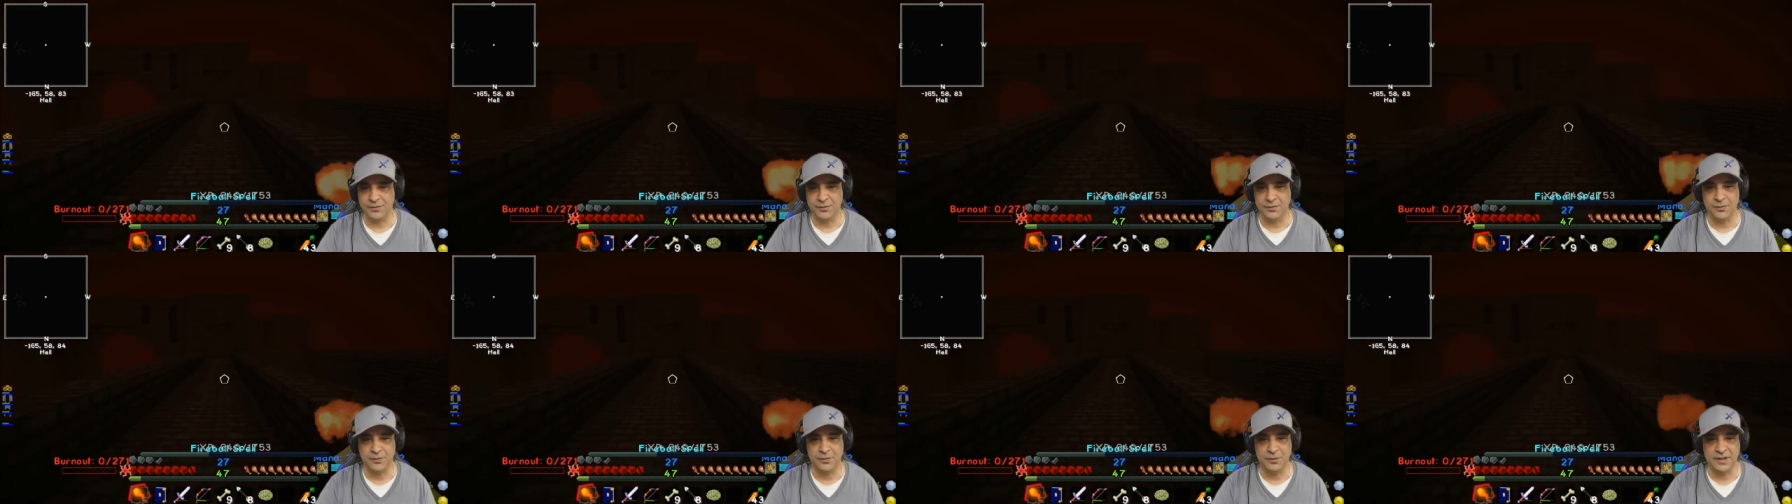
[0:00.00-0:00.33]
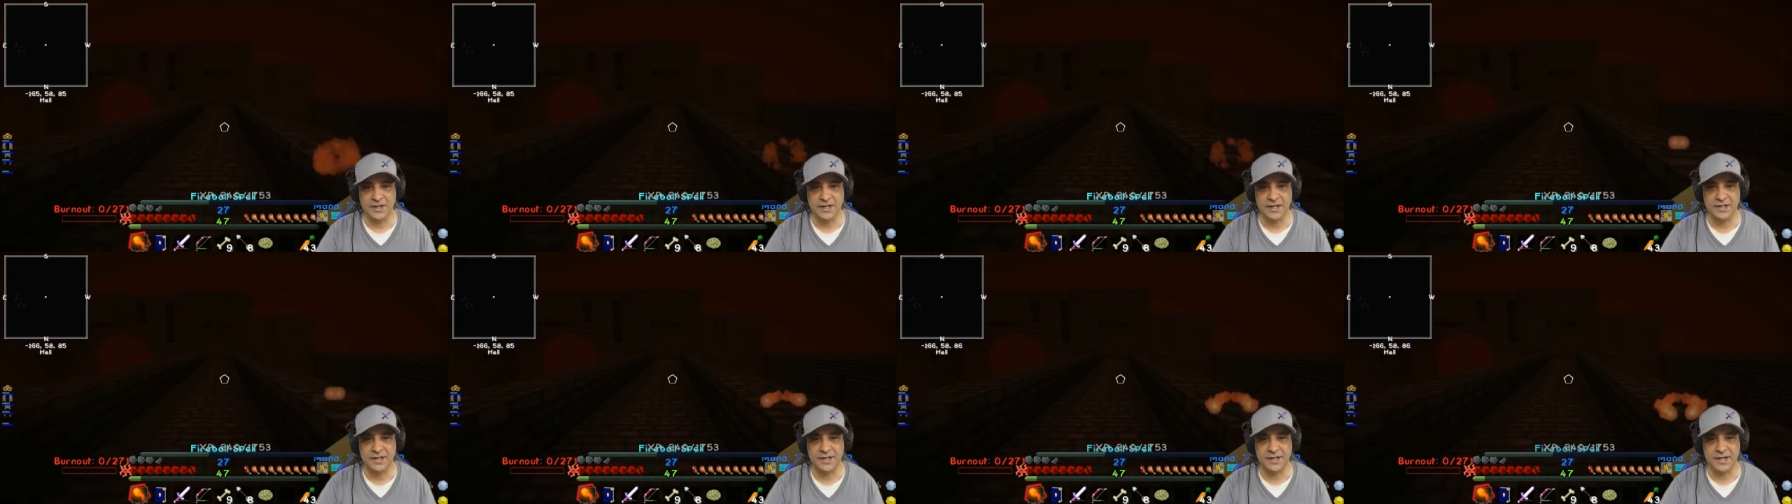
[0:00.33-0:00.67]
we
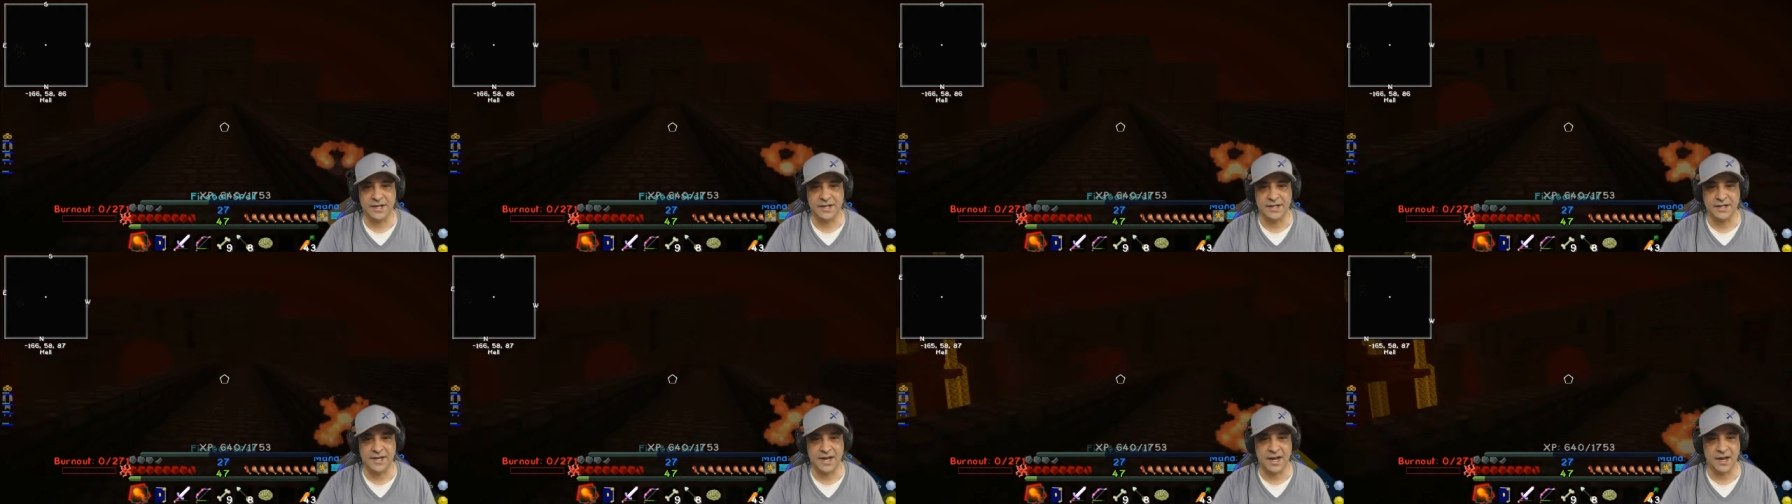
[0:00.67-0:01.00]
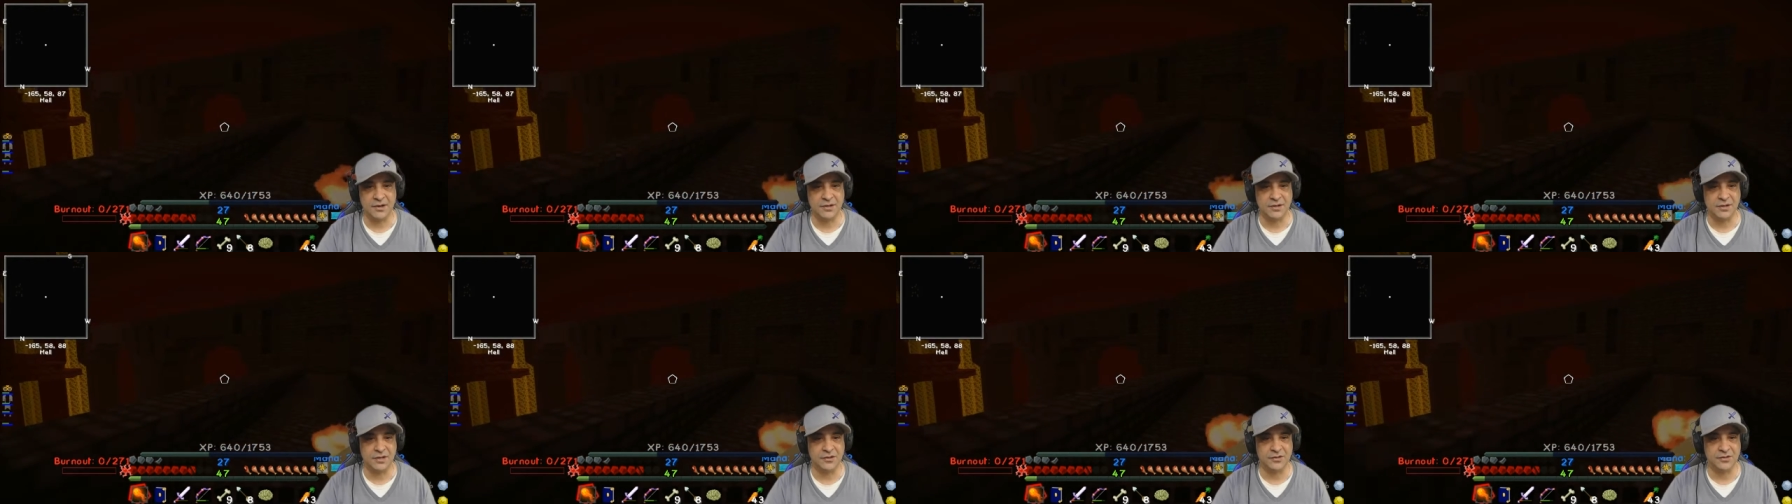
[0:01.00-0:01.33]
need to get
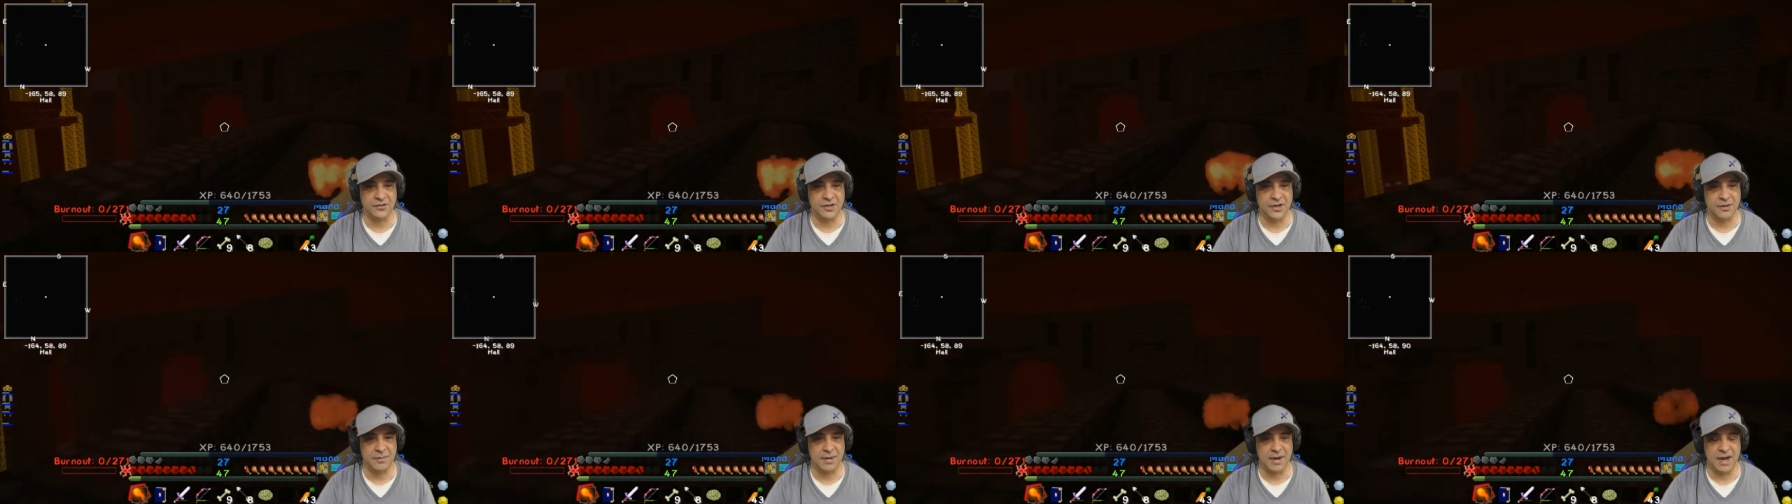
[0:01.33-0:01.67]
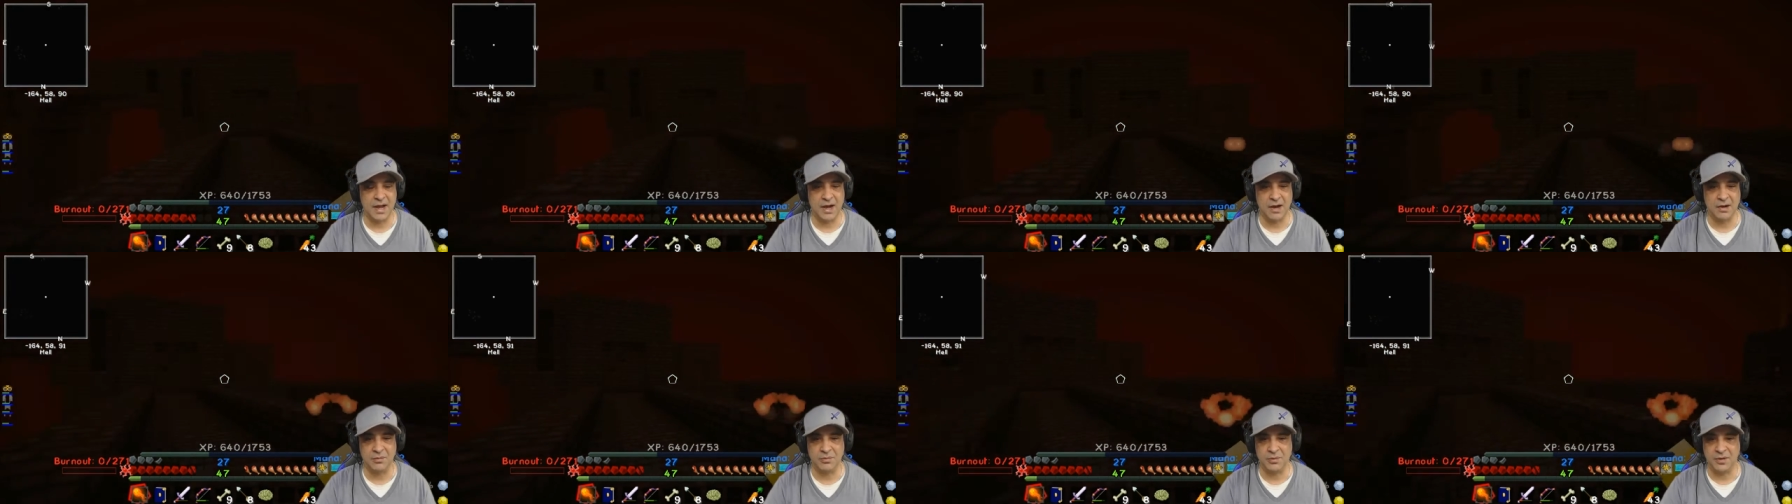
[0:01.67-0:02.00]
down there
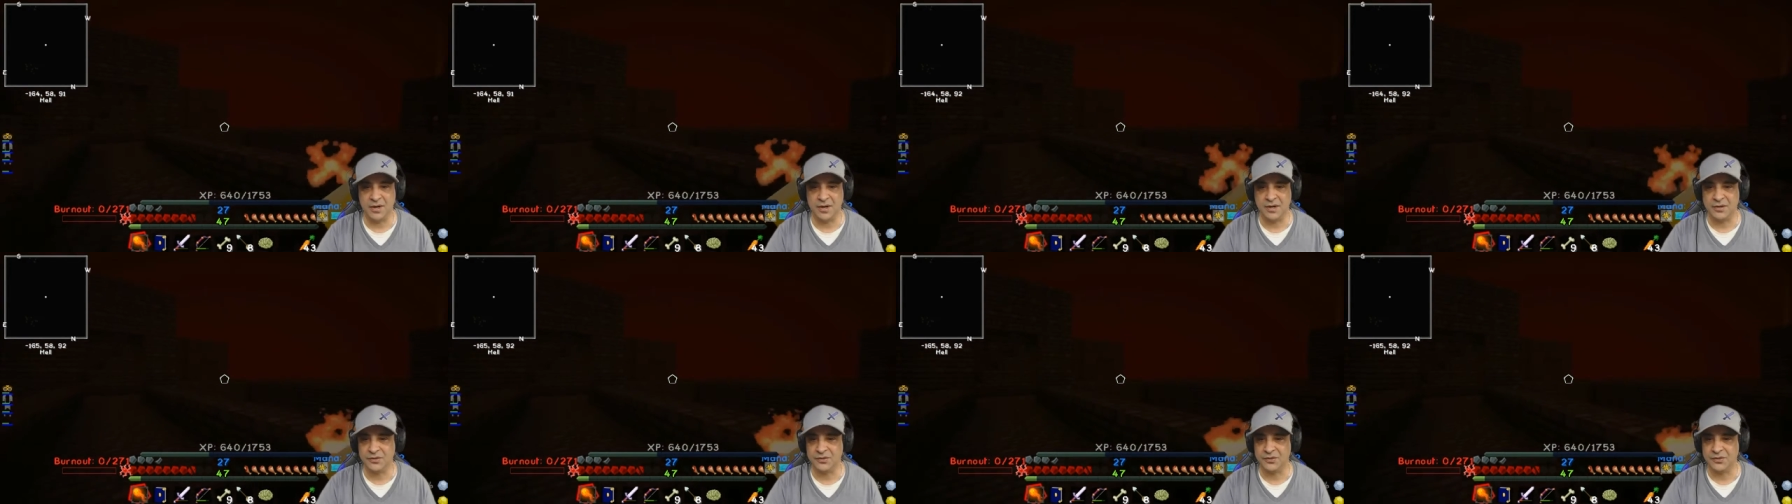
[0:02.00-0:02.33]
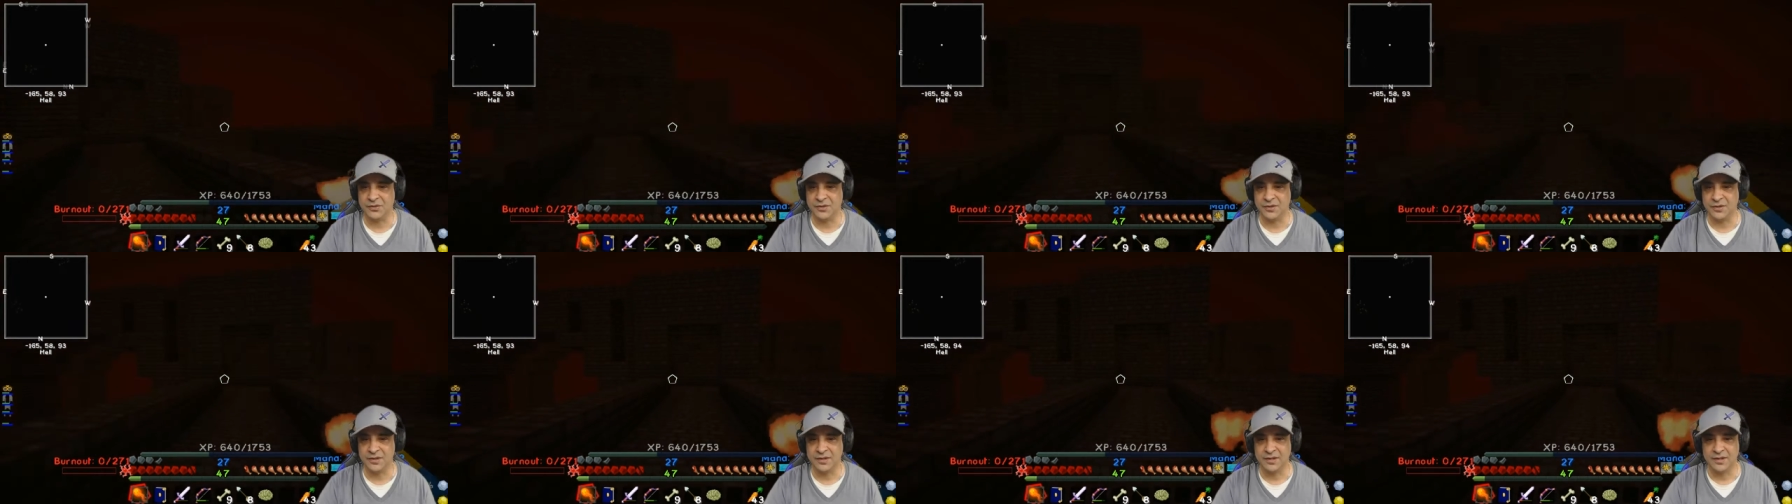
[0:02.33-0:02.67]
somehow,
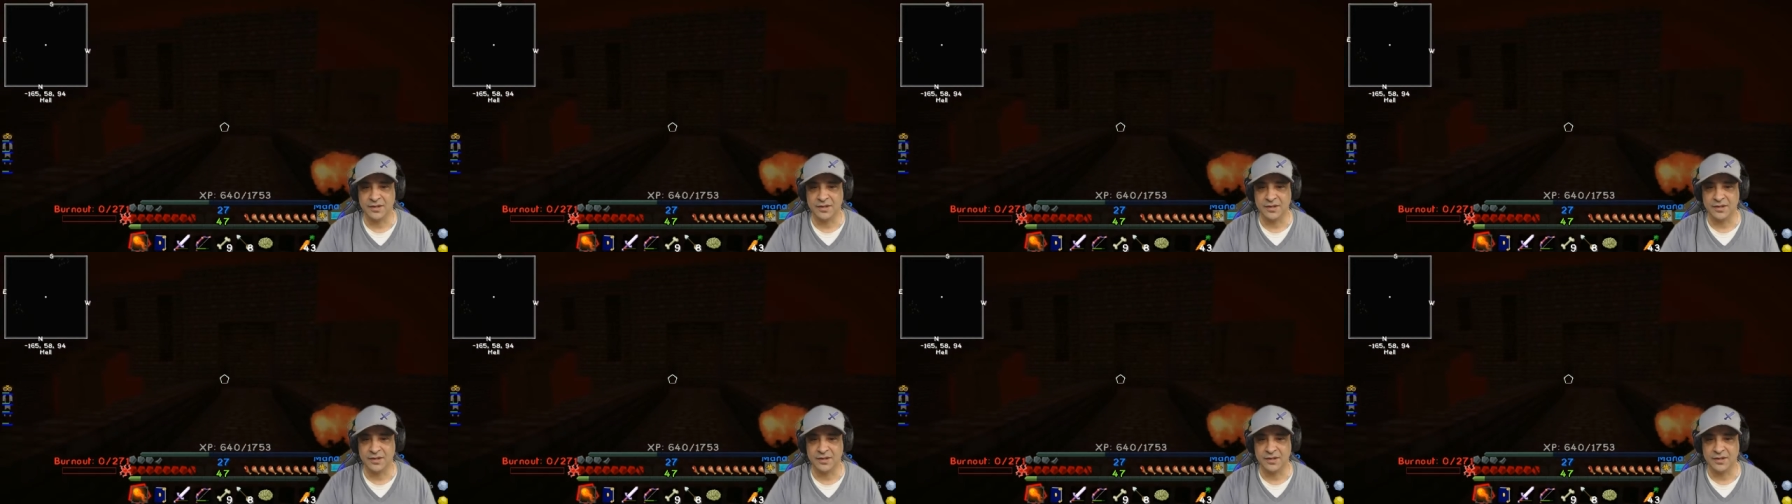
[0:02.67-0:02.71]
pros.